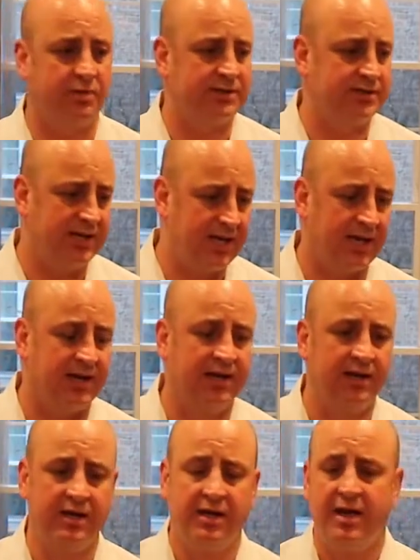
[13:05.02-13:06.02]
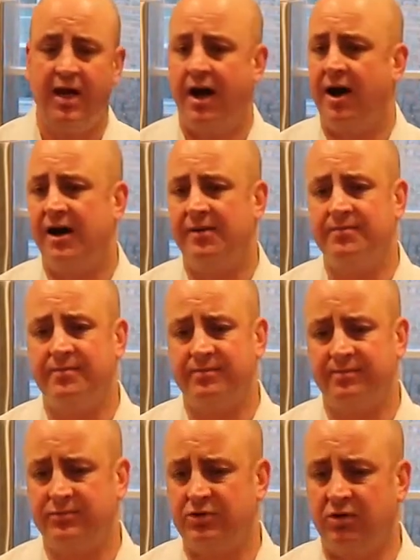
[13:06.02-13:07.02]
but once again,
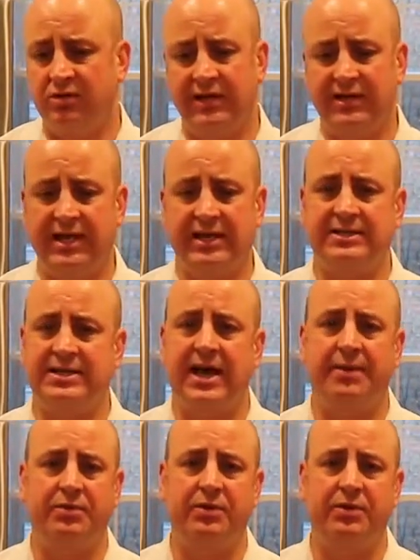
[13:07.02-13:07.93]
don't let that stop